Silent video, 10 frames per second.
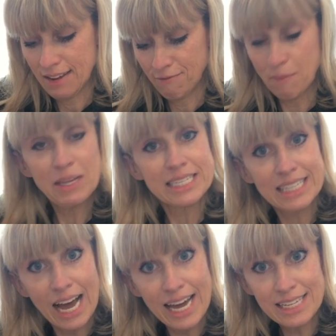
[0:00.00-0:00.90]
from the
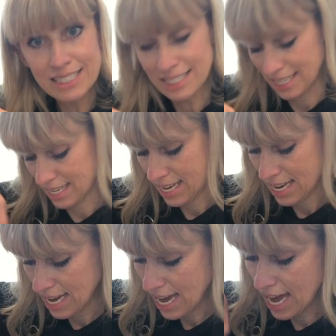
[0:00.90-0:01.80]
sides,
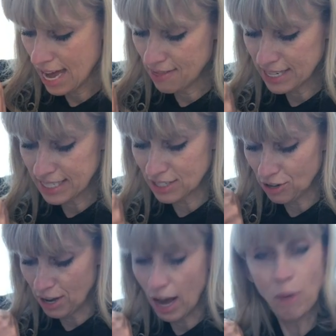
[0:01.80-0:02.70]
and this is going
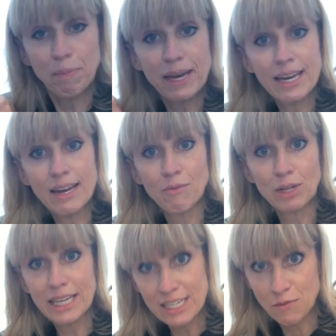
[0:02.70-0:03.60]
to help it
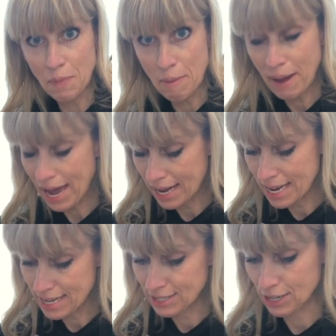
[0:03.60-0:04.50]
release from the pan
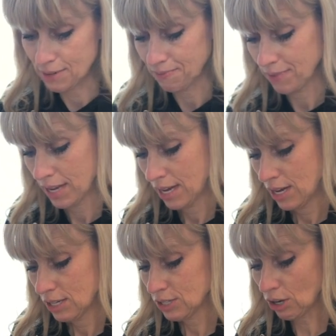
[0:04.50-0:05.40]
easier.
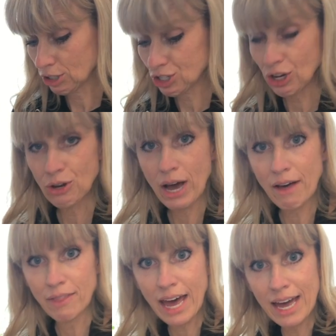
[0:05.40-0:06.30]
So I'll show you
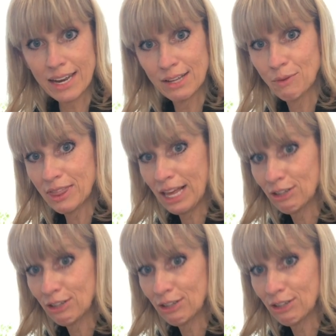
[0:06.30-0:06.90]
what that